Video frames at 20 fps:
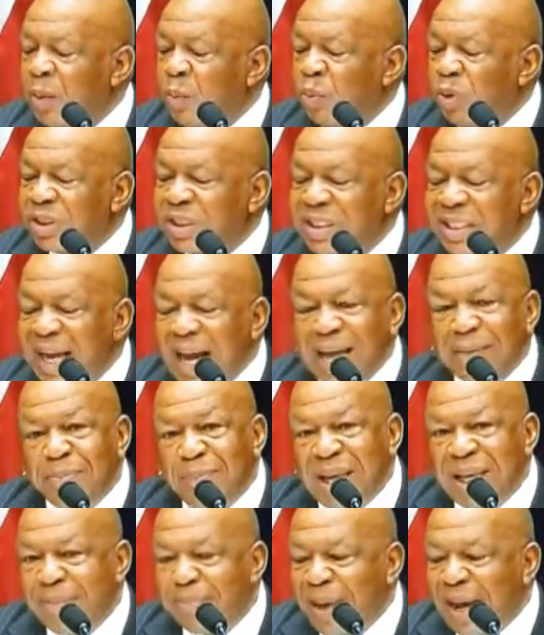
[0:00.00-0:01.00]
was not
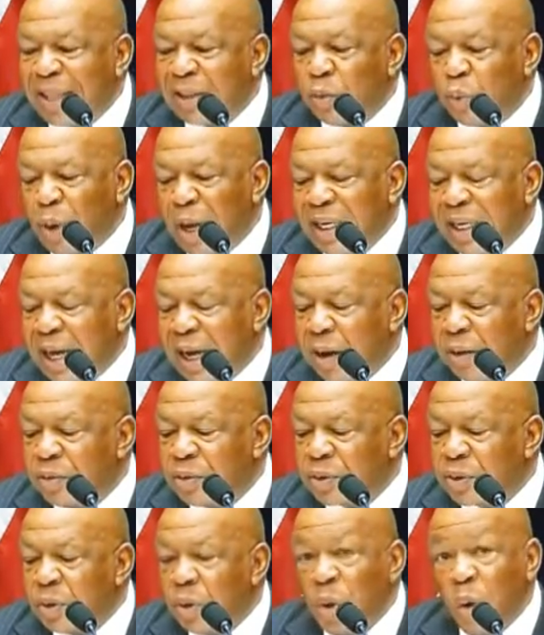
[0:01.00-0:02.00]
made by the White
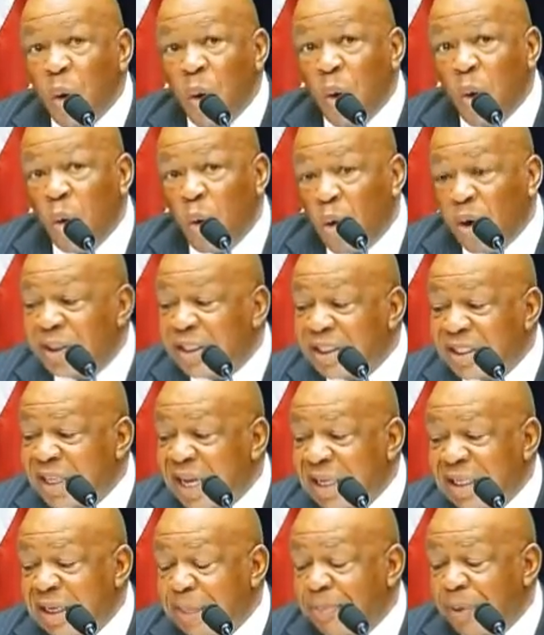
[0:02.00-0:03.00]
House or the
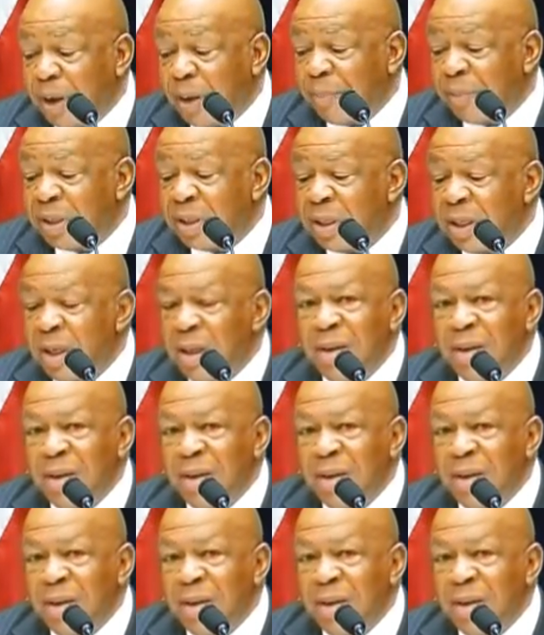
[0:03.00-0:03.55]
State Department,